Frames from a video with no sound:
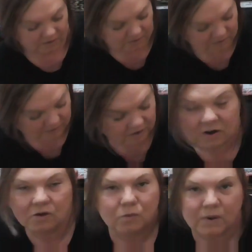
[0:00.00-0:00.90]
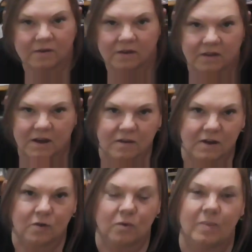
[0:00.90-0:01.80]
You can always, it's
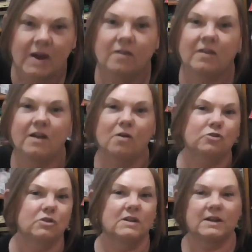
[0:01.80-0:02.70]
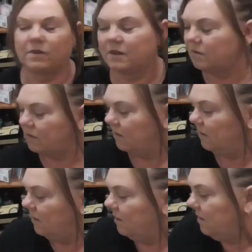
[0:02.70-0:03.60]
easy to look back and say, oh, I should have done this.
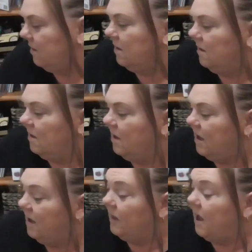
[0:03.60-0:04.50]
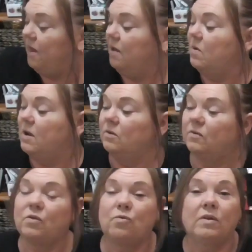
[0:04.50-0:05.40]
And the other one is
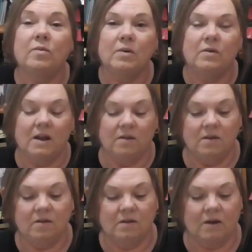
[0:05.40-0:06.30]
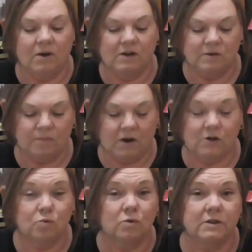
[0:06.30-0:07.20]
for Christmas, and this is going to my
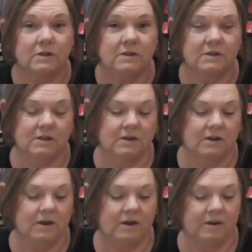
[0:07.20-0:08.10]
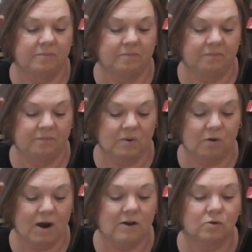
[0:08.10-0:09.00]
daughters, my
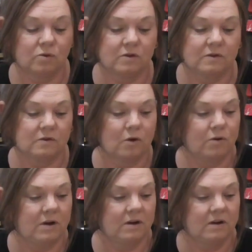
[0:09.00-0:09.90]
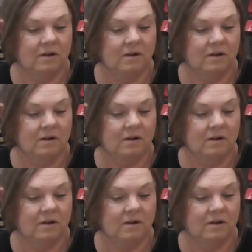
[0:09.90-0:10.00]
granddaughters, sorry.